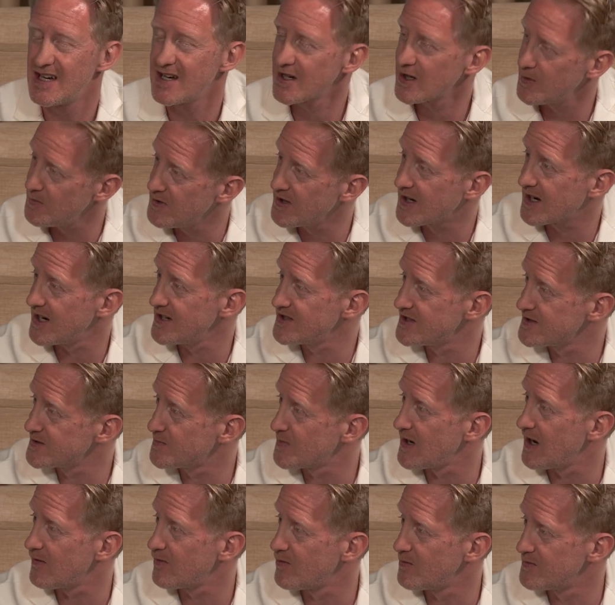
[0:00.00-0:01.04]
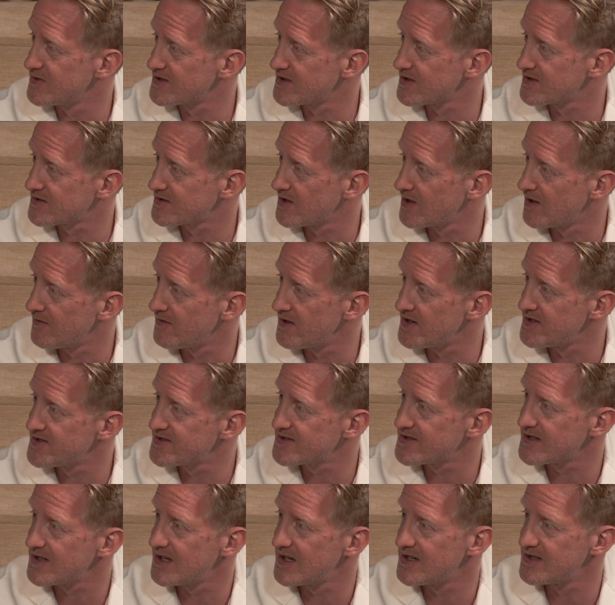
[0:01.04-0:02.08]
communications platform as a
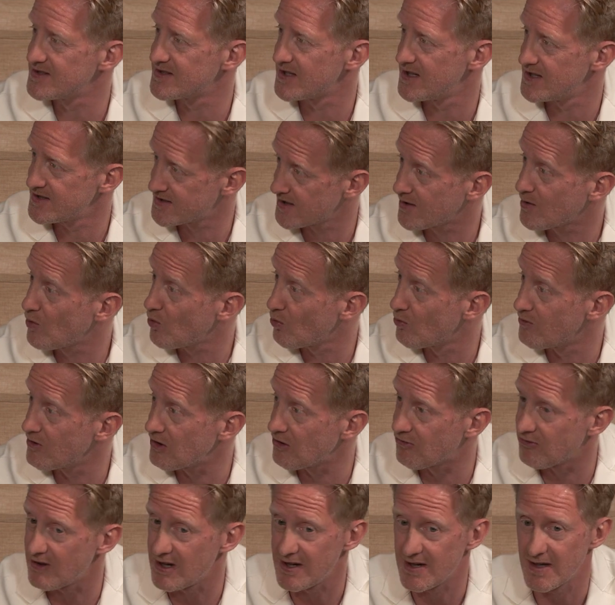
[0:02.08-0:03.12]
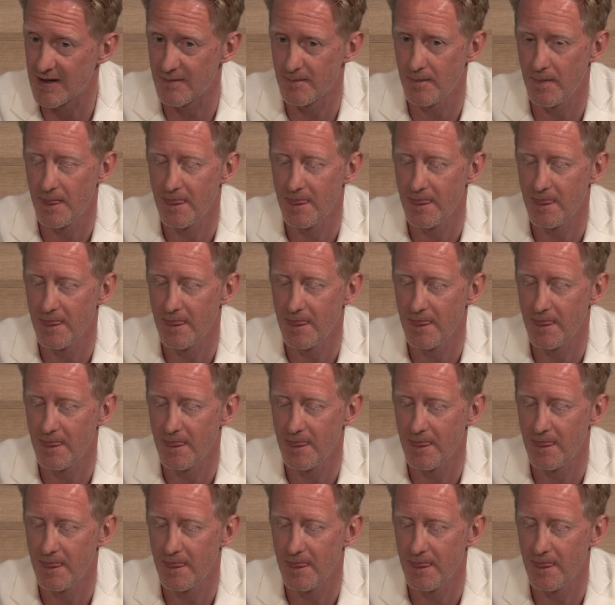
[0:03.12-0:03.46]
service, as a core ingredient.